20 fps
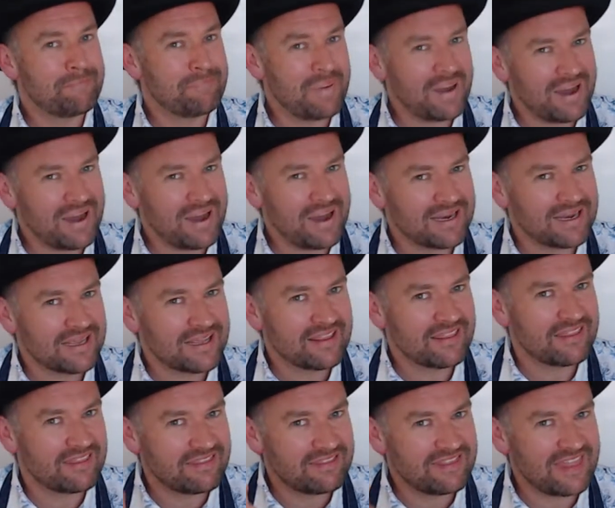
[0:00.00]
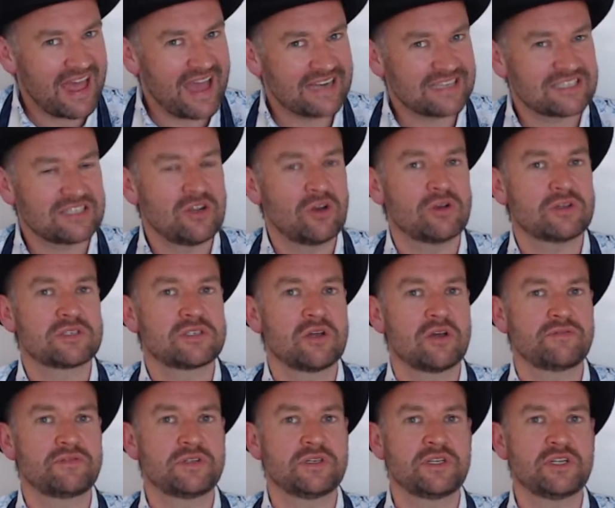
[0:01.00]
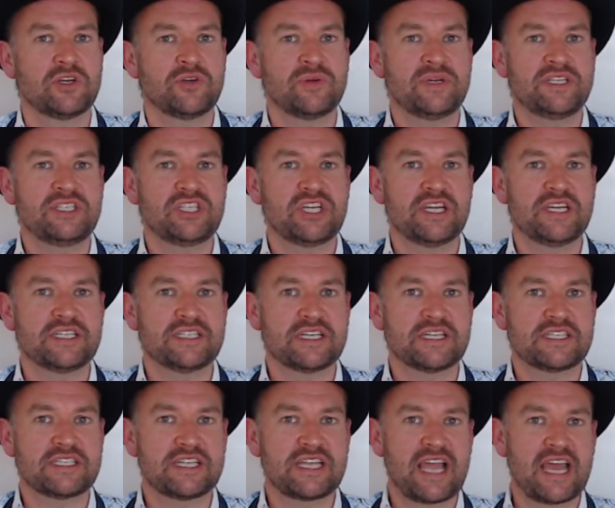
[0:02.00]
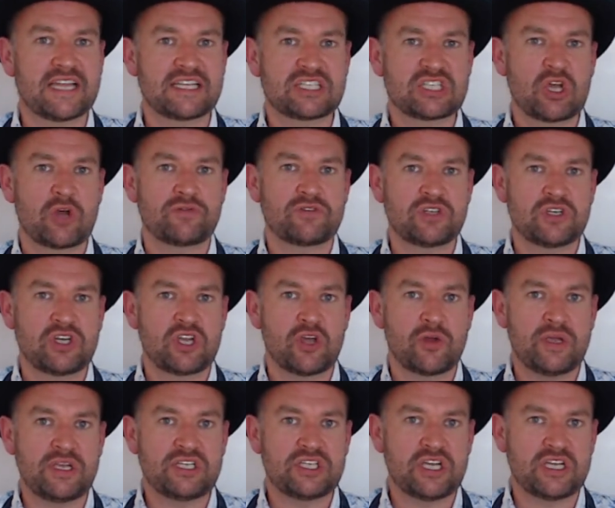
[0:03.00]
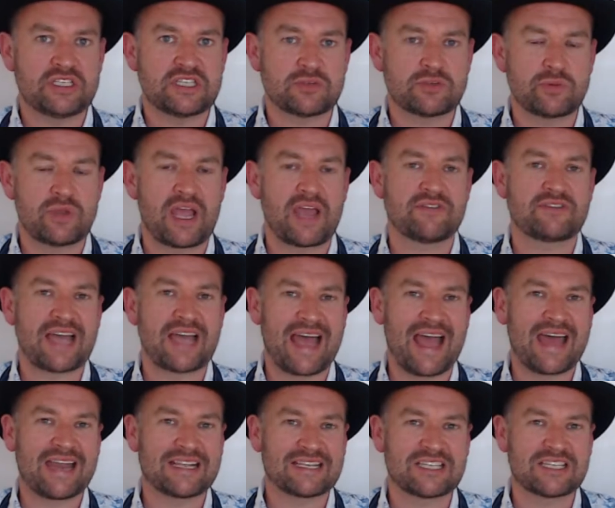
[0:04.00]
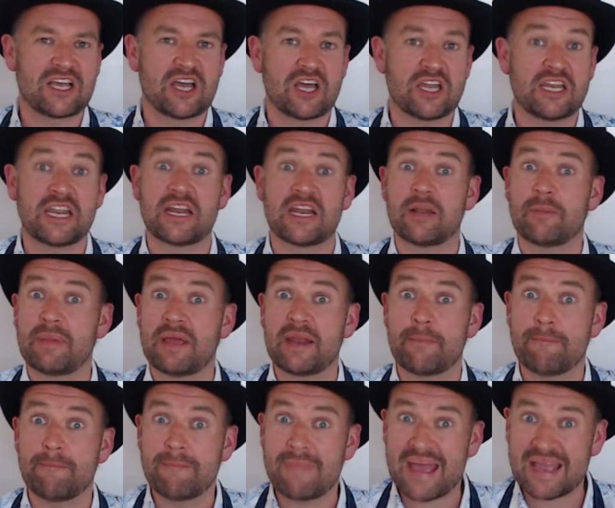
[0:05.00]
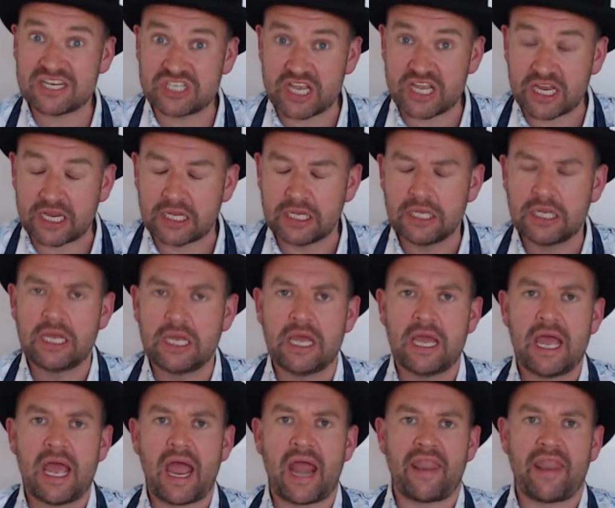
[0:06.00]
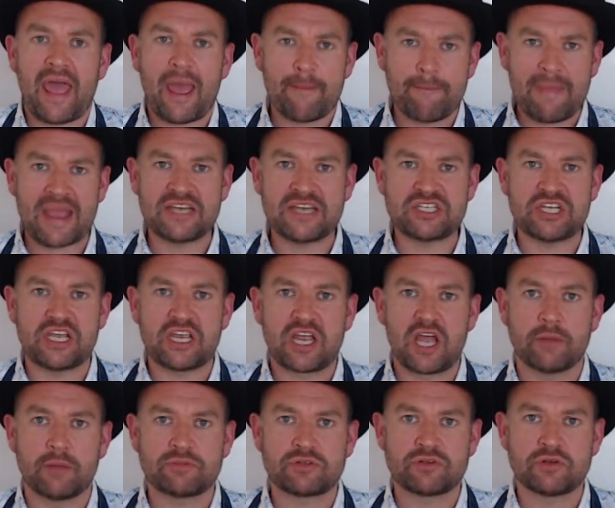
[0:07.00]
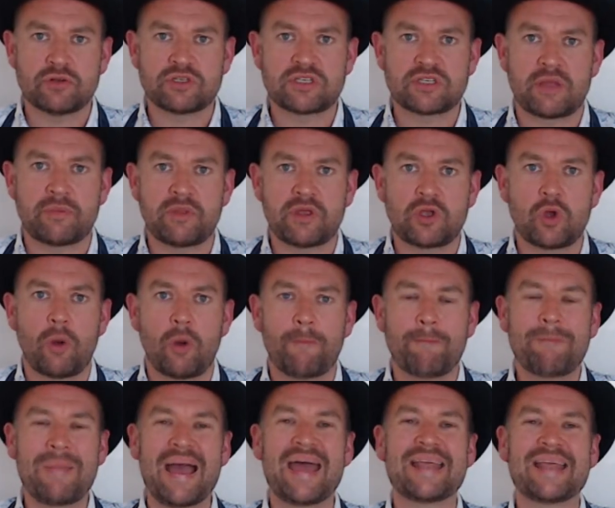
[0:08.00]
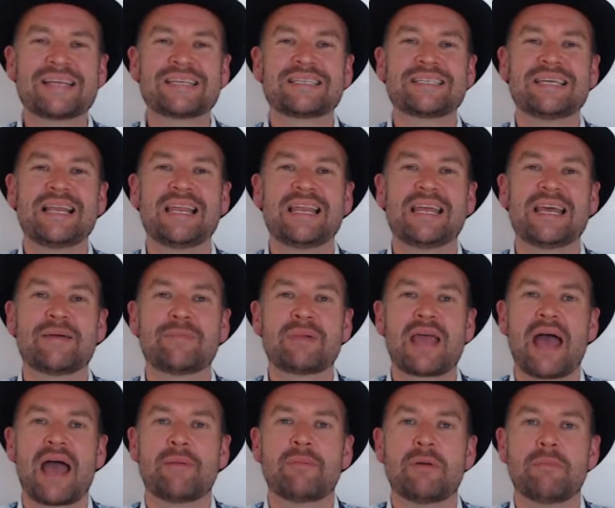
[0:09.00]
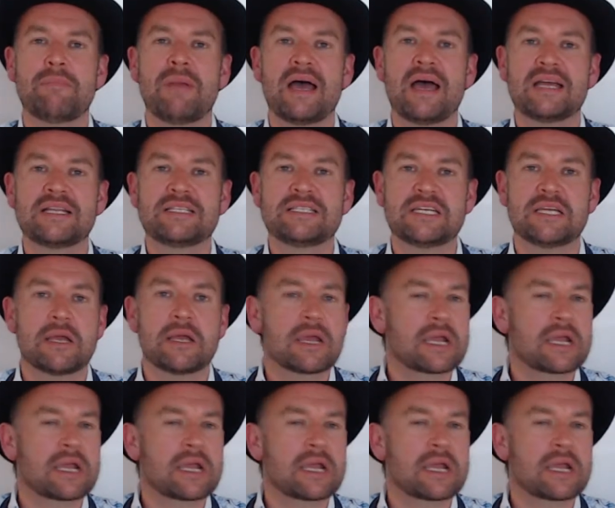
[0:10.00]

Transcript: But that's not soft and gooey cheeses. To get soft and gooey cheeses, we have to add a certain little bit of magic. And that magic comes through something called Penicillium Camembert.